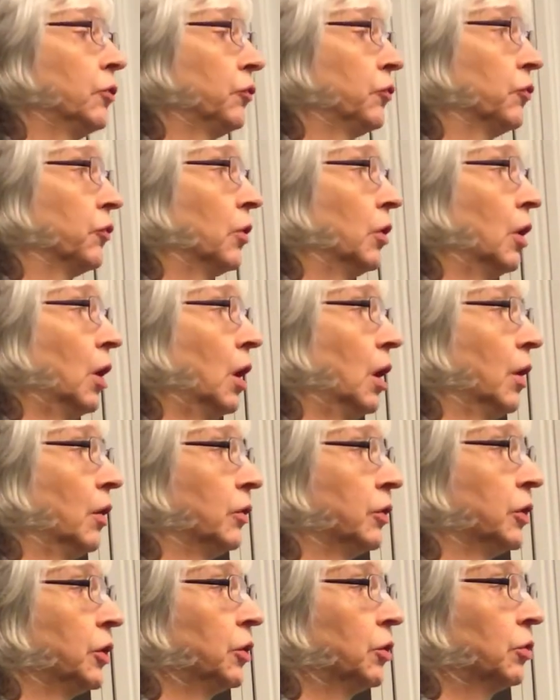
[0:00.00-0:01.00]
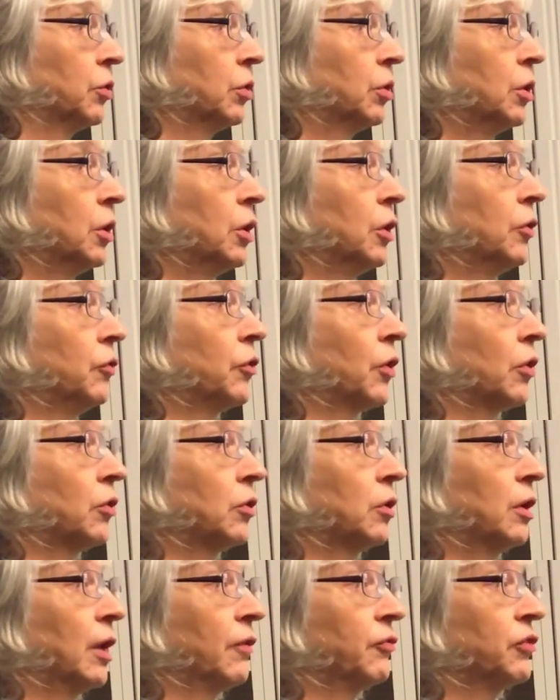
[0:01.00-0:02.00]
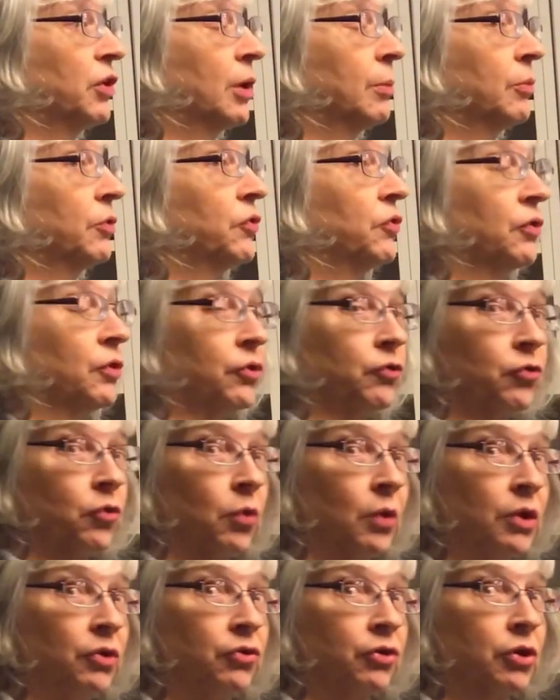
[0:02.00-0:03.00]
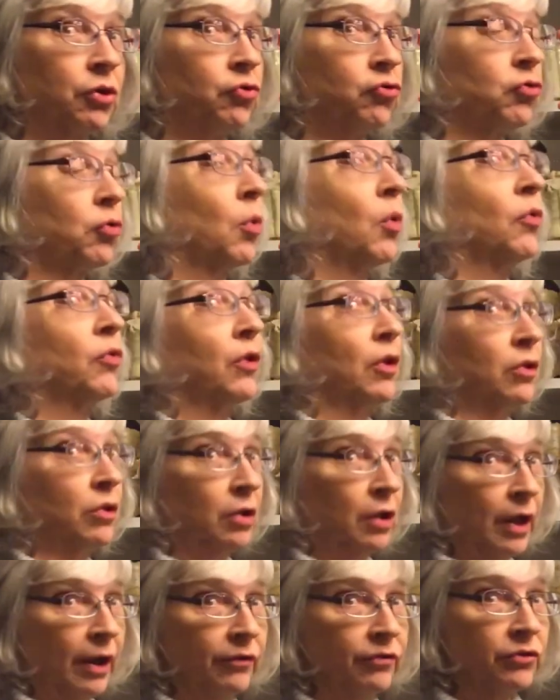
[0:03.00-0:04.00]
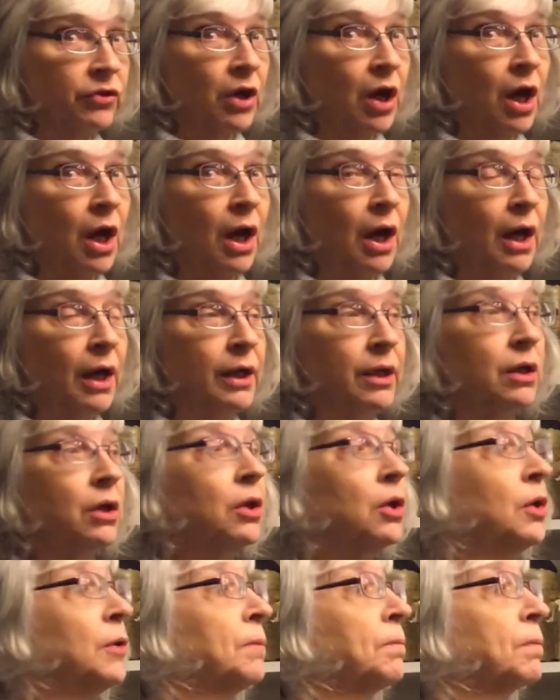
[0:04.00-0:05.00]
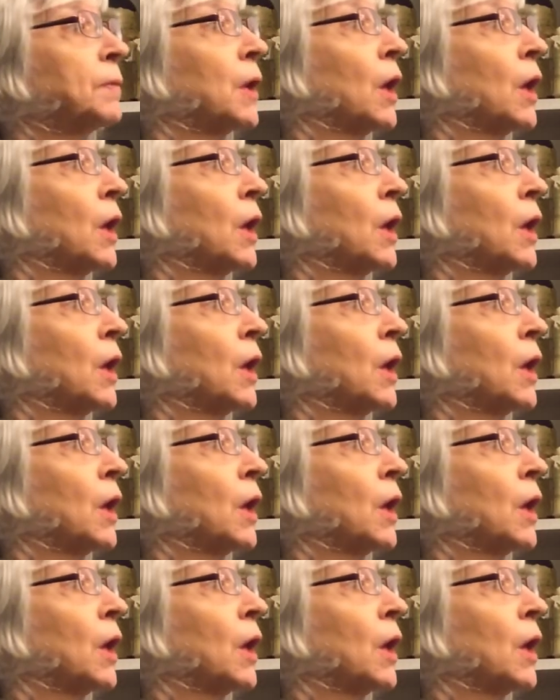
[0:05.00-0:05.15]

For the complex functions of hearing and seeing,